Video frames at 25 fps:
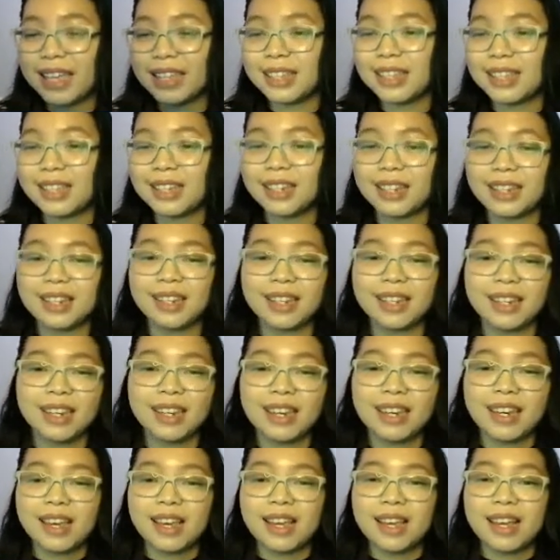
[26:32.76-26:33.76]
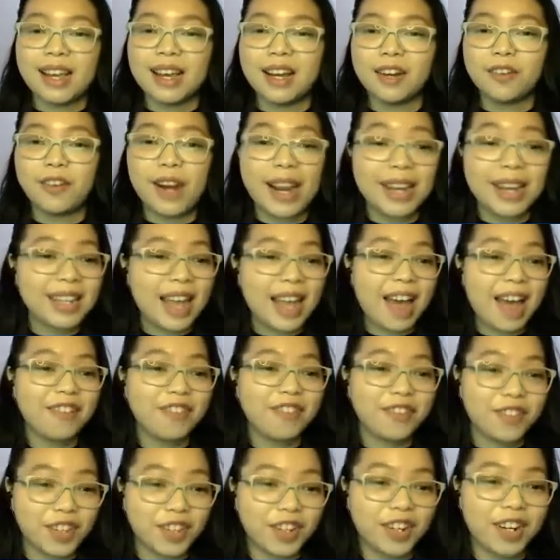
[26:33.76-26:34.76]
And right
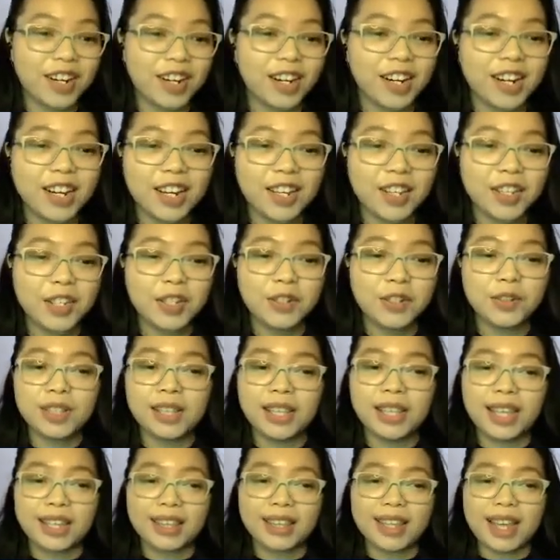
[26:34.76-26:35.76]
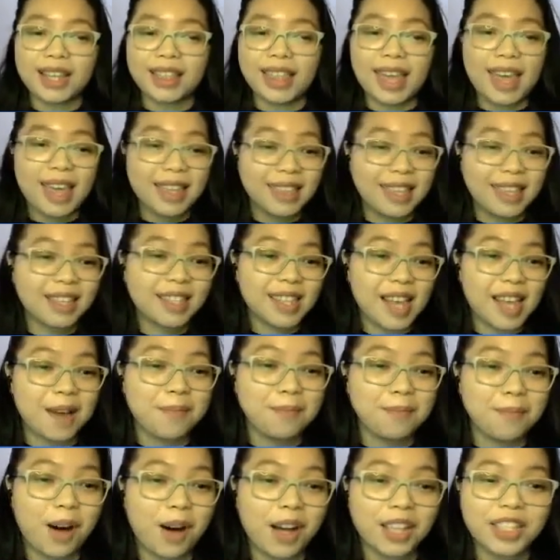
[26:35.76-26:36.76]
after you click that end
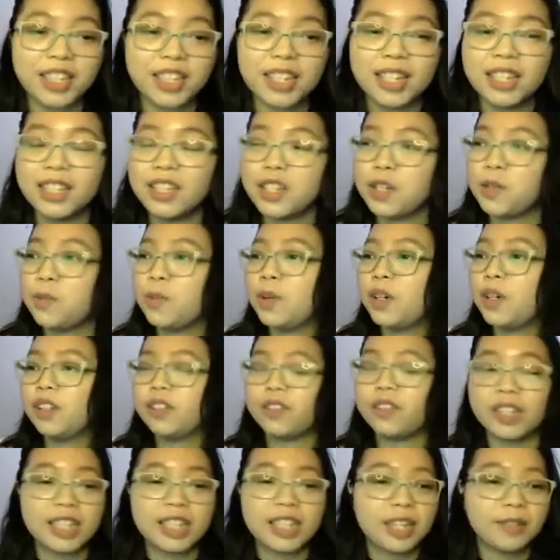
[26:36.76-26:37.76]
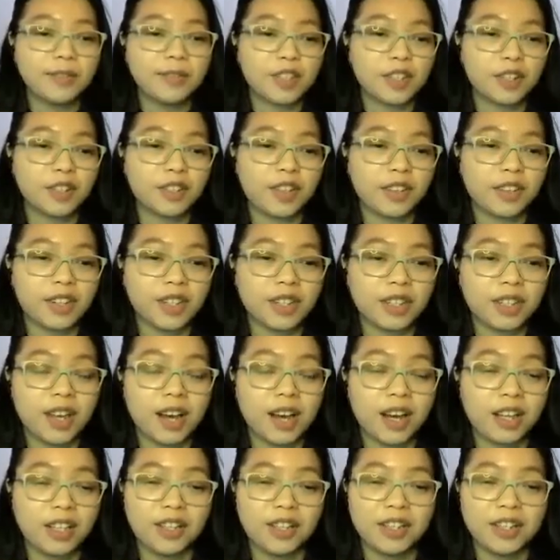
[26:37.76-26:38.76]
exam button, you will receive the
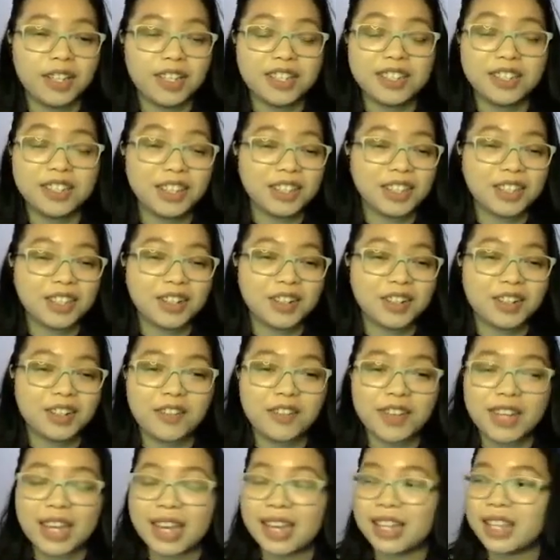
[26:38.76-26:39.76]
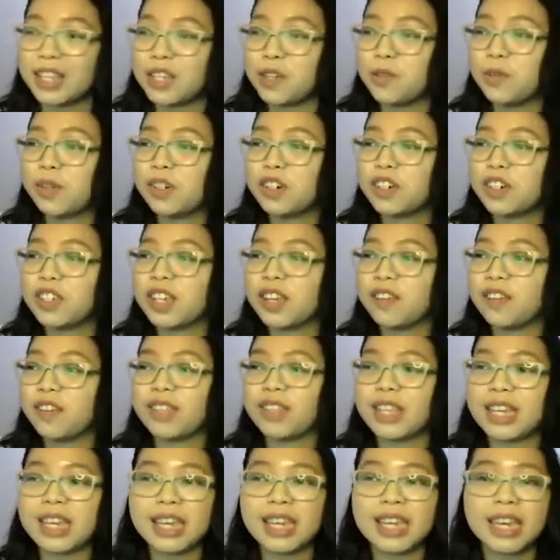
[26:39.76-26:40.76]
it's not the certificate. You will
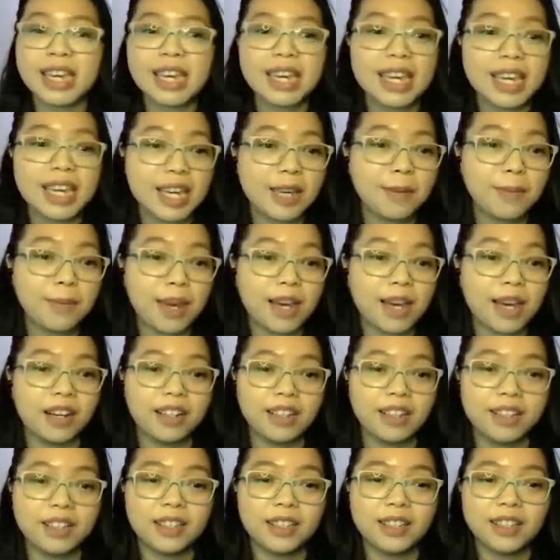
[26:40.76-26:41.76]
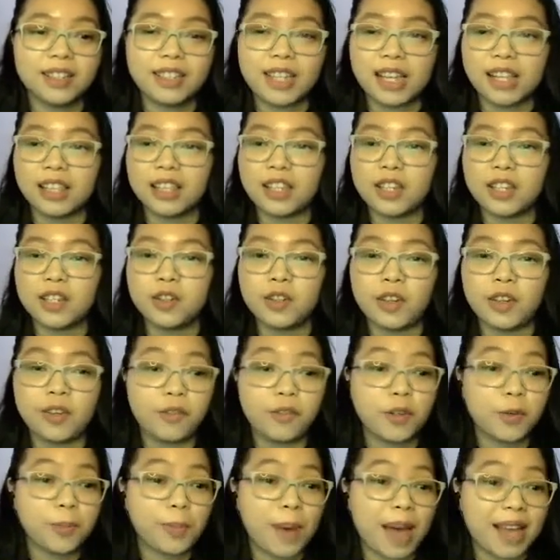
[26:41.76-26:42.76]
receive the email telling you
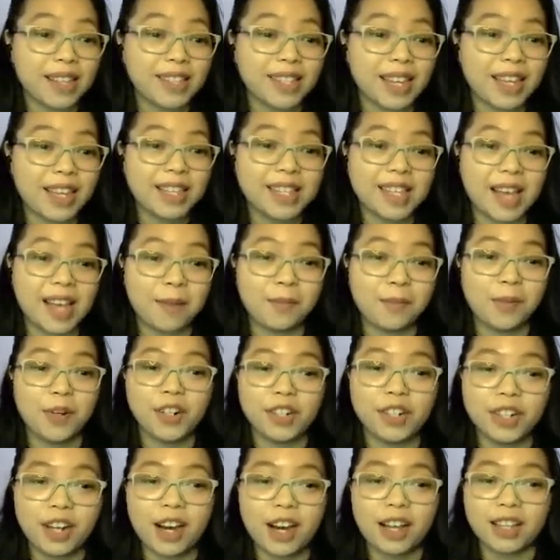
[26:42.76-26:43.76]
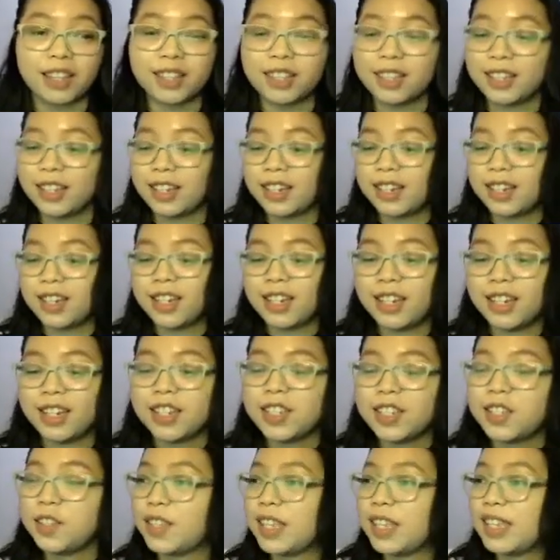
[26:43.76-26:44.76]
if you passed the exam or not.
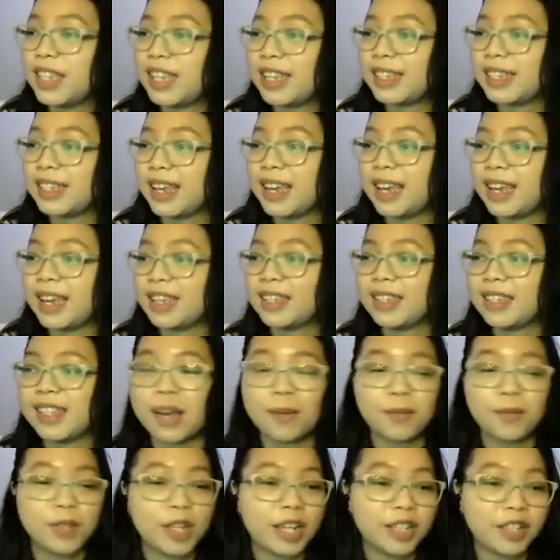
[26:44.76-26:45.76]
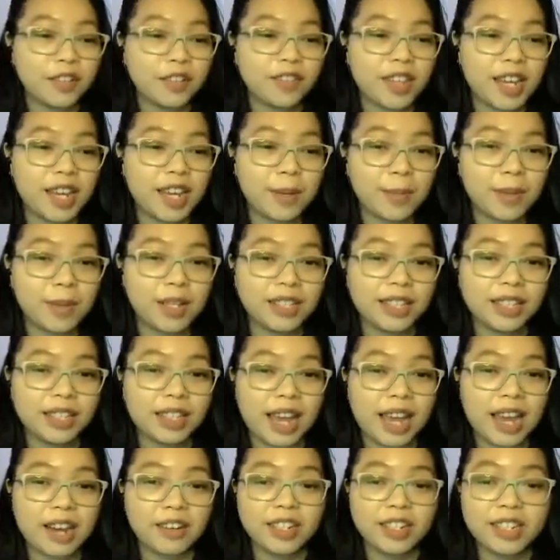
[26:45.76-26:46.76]
So this is a snapshot of the email
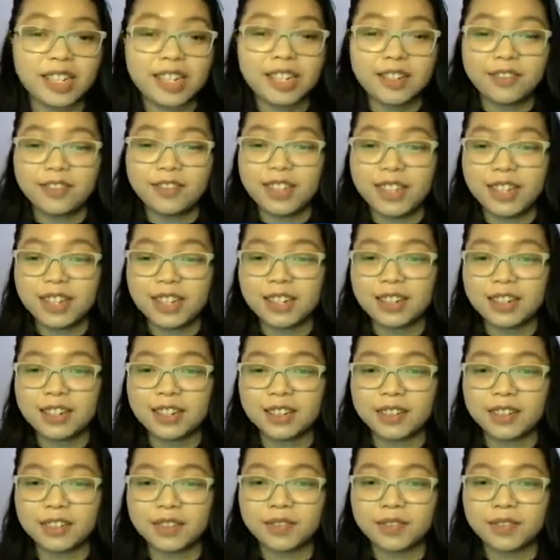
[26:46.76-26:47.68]
that I received.